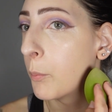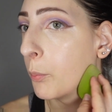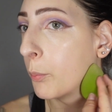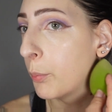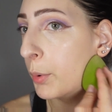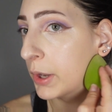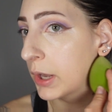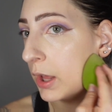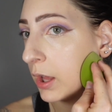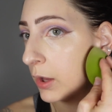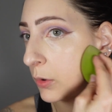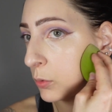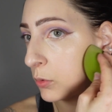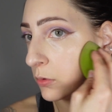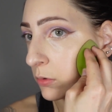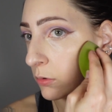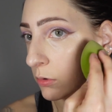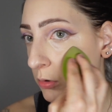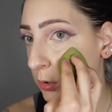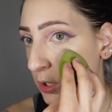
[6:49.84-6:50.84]
but I
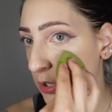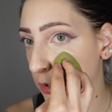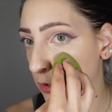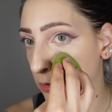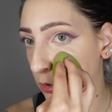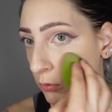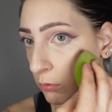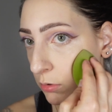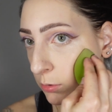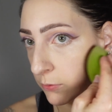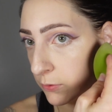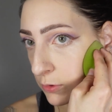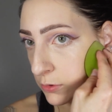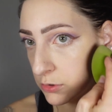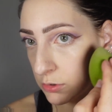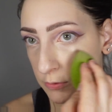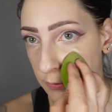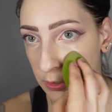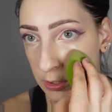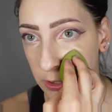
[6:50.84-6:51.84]
will let you know in a
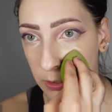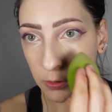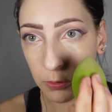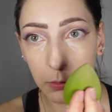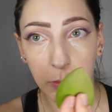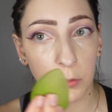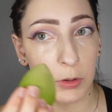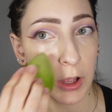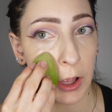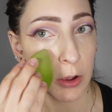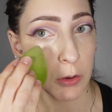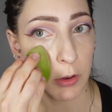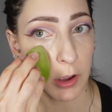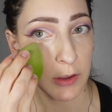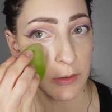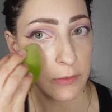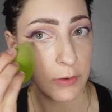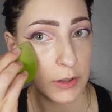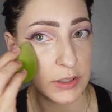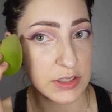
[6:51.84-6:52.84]
future video how
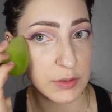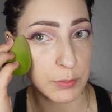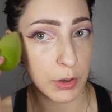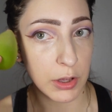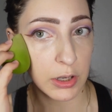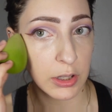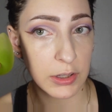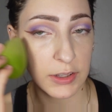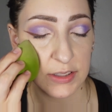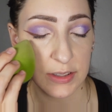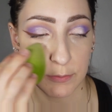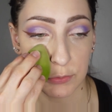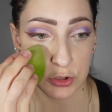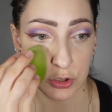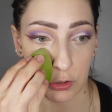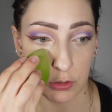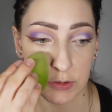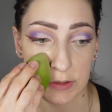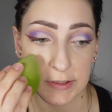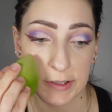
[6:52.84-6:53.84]
I felt about it because I'm
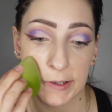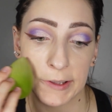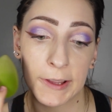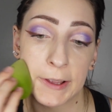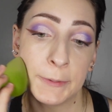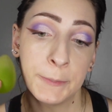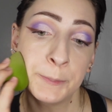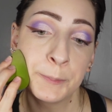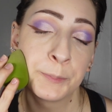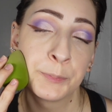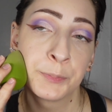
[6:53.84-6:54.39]
sure I'll use it again.